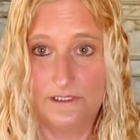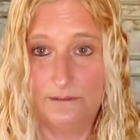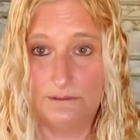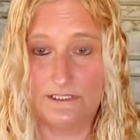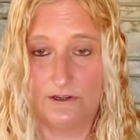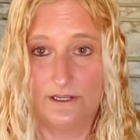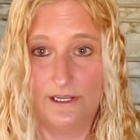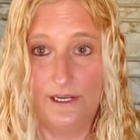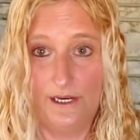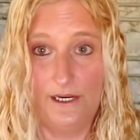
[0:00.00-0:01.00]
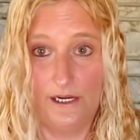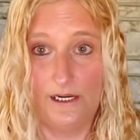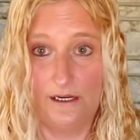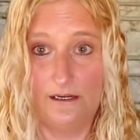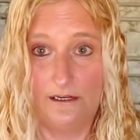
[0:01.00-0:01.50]
it was
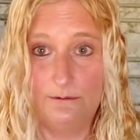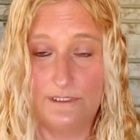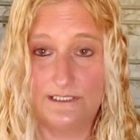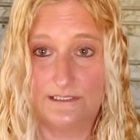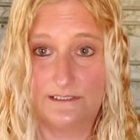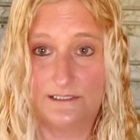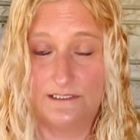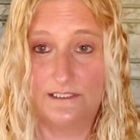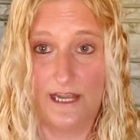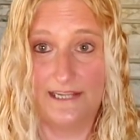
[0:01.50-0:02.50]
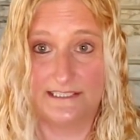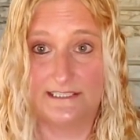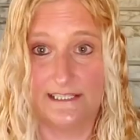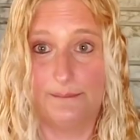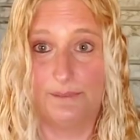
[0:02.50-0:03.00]
it was as
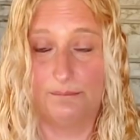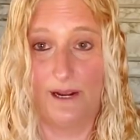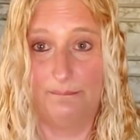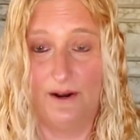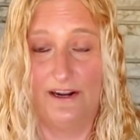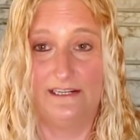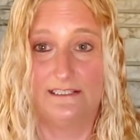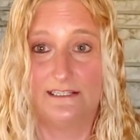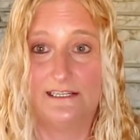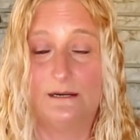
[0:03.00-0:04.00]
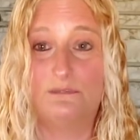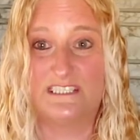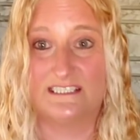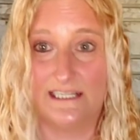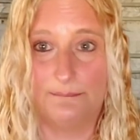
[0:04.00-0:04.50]
steep in my mind. It
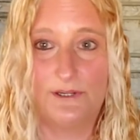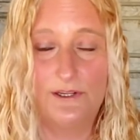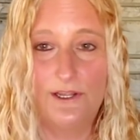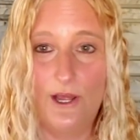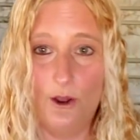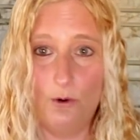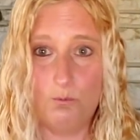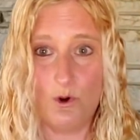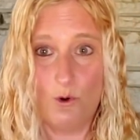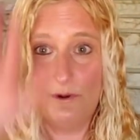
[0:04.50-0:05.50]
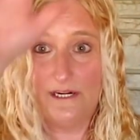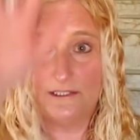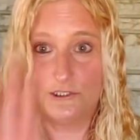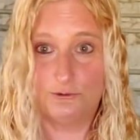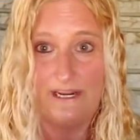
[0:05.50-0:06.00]
was steep. We're going
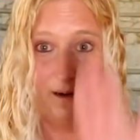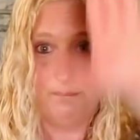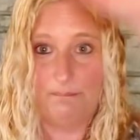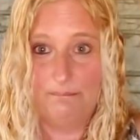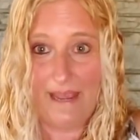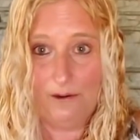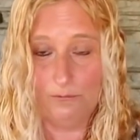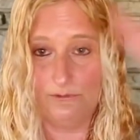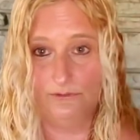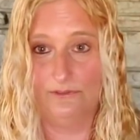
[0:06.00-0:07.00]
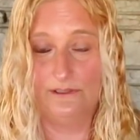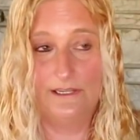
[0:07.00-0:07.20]
straight up a mountain.